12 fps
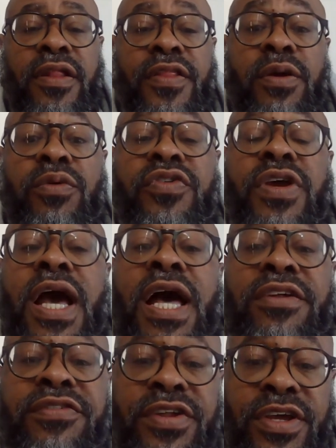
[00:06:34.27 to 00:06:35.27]
there was
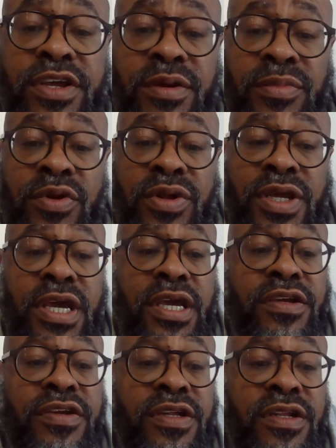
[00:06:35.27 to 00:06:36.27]
constant
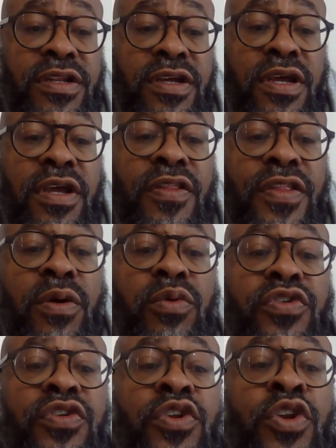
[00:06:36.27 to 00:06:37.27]
communication. There
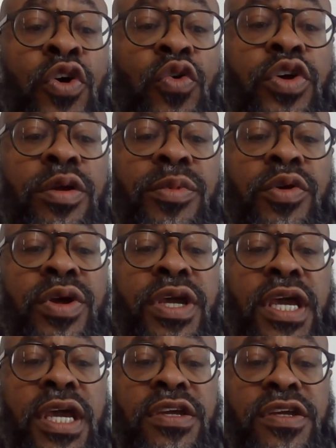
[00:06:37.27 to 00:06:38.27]
was no
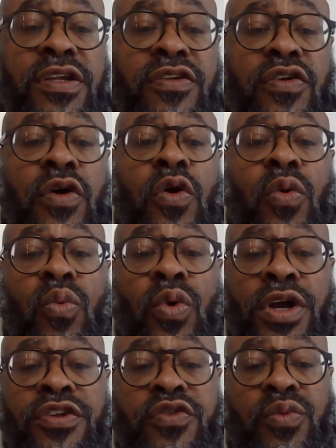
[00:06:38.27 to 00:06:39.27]
communications
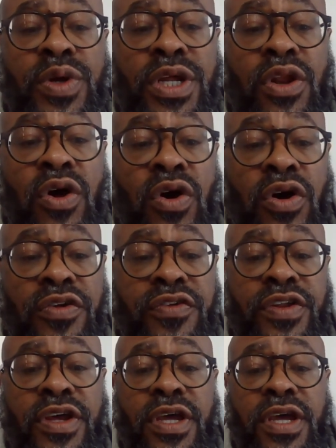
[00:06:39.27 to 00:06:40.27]
once we
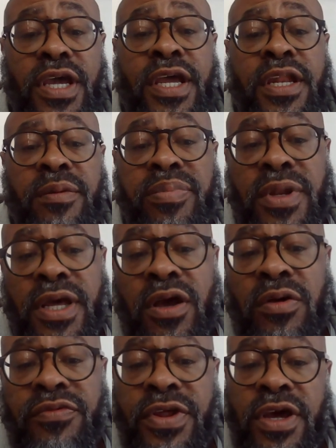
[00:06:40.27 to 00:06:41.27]
lost in the
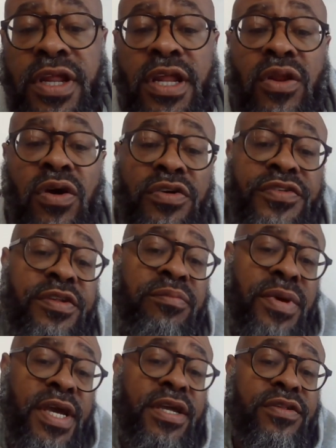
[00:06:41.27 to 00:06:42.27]
playoffs. Now they lost to
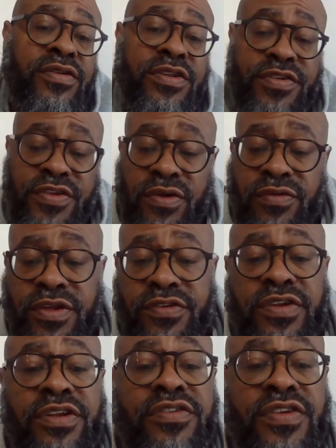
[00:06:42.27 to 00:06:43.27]
May to the
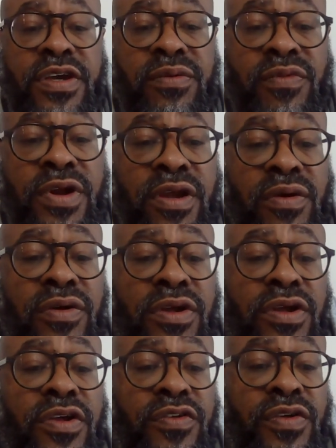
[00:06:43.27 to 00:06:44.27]
Celtics in the second round,
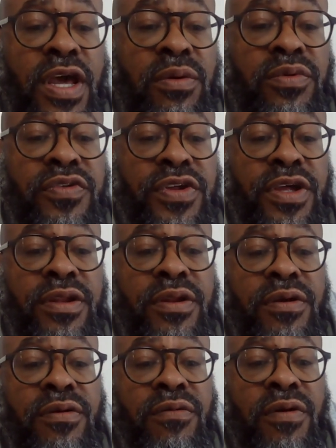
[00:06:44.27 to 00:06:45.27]
so that was it,
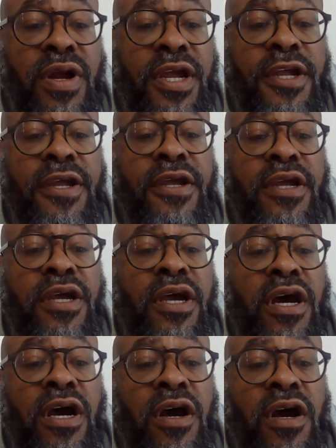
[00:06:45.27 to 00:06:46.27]
right?
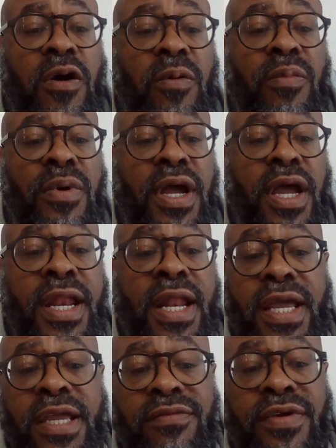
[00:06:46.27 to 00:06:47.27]
Um, and
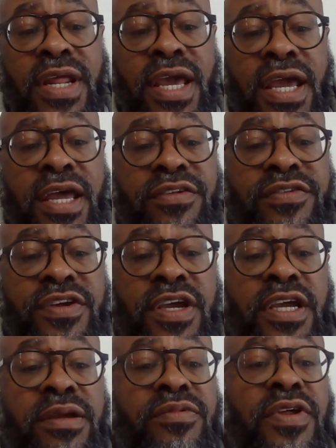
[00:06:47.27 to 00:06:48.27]
I even asked
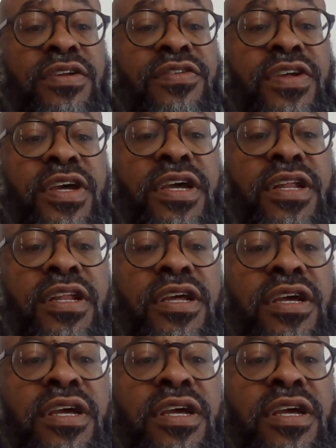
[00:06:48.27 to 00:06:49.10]
James. I said,